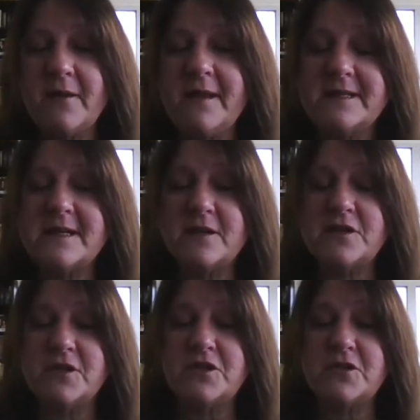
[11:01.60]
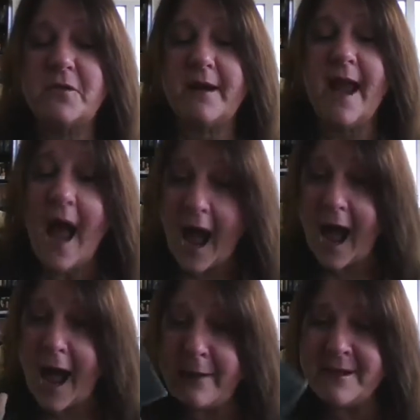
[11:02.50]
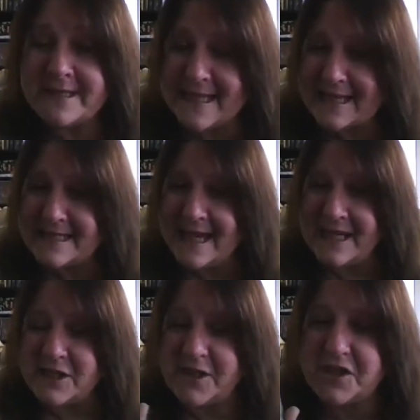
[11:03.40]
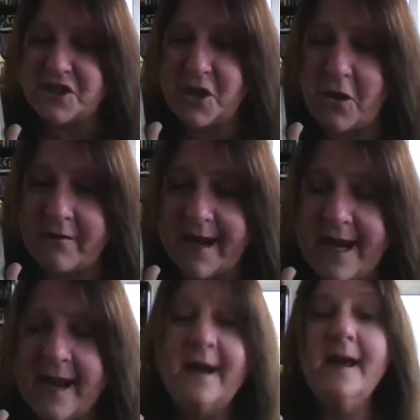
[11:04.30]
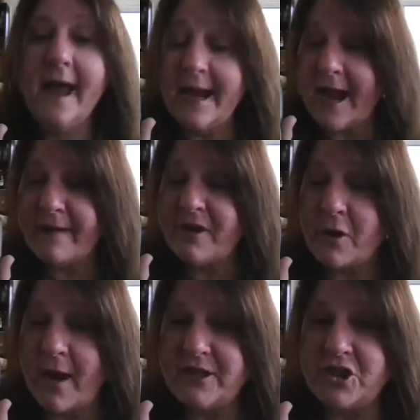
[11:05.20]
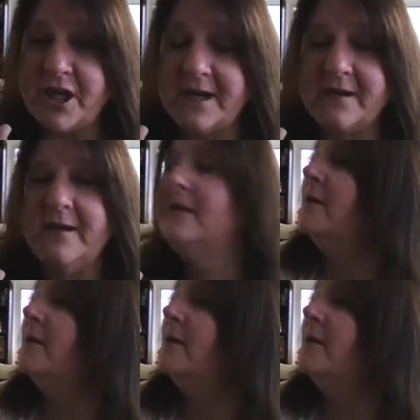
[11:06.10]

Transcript: or listening to the story. I was listening to the story, and I have a question.